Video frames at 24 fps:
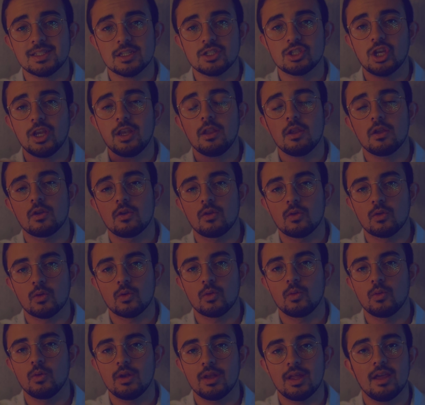a general
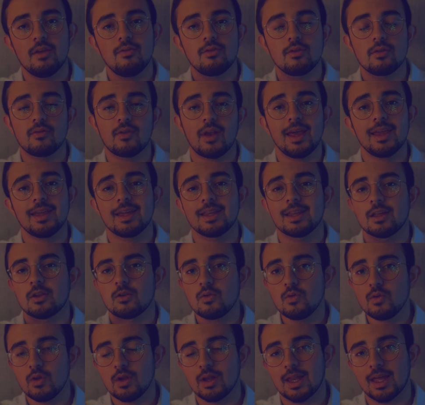rule, if you're flying in a
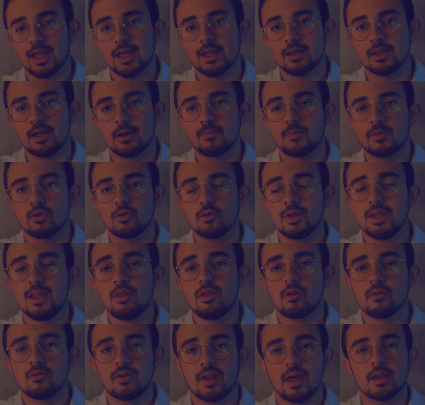rural area, you're
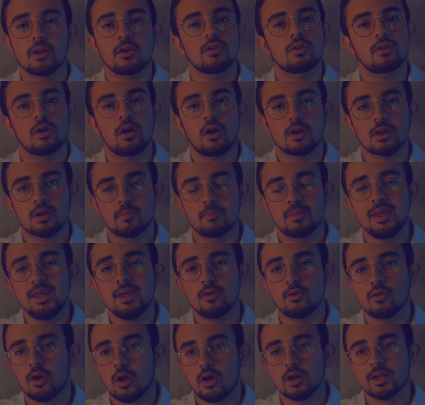either flying onto A R C B
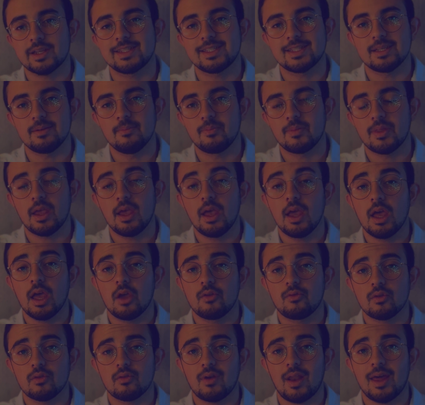or A R C C.
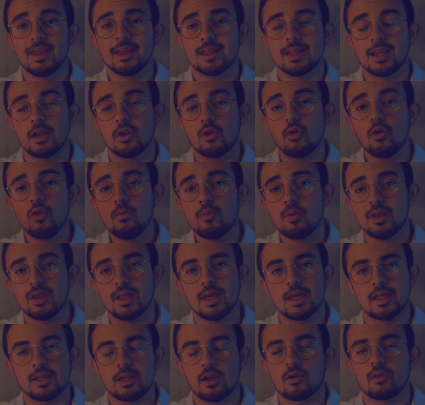If you're flying in an urban
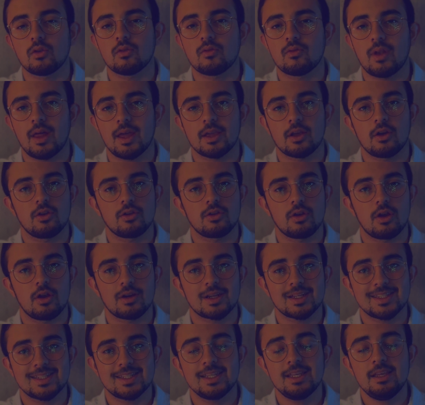area, you're flying under A
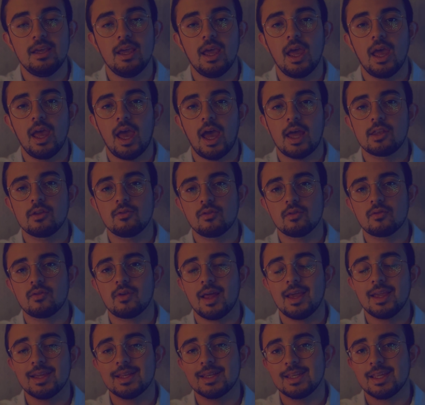R C C, and if you're
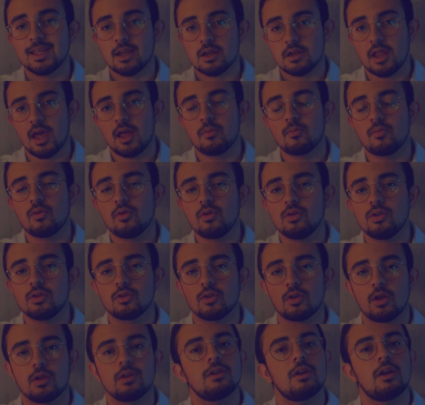flying near an airport,
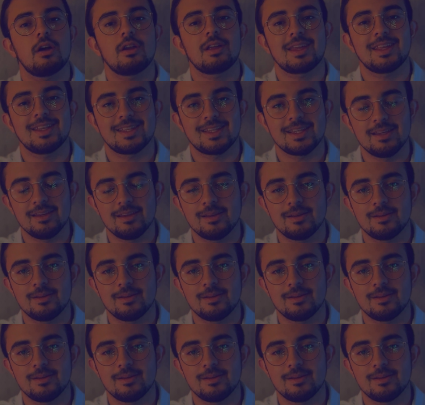you're under A R C D.